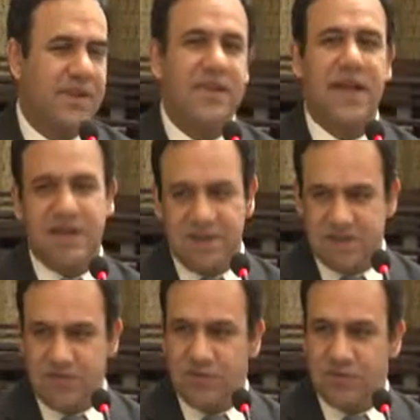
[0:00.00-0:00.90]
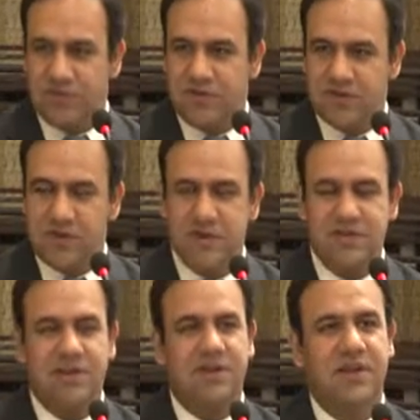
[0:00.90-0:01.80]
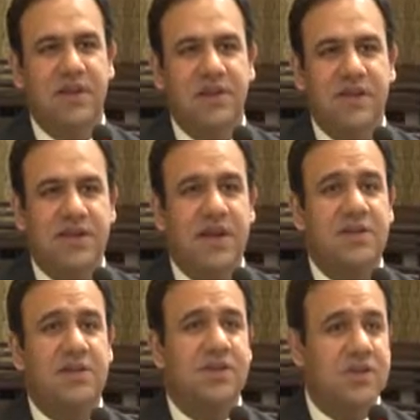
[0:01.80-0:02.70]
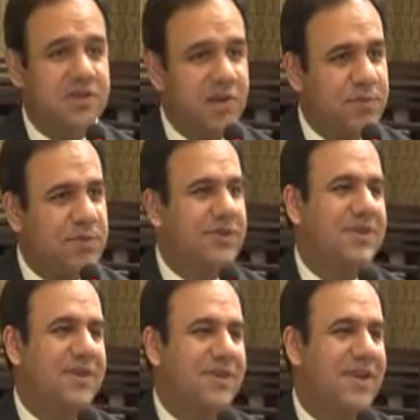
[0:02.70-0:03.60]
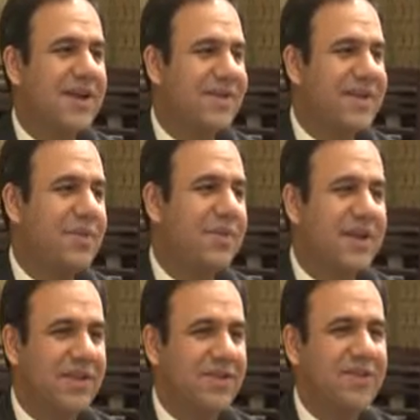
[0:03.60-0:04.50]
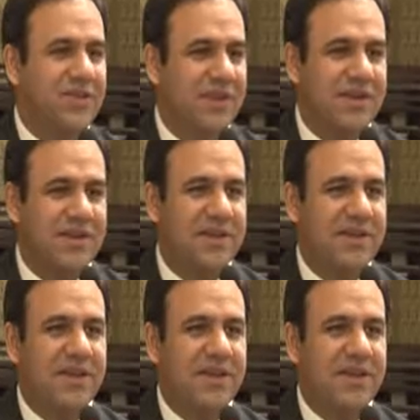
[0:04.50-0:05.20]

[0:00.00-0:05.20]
That is the future of this country. That's the disruption that is happening in the society.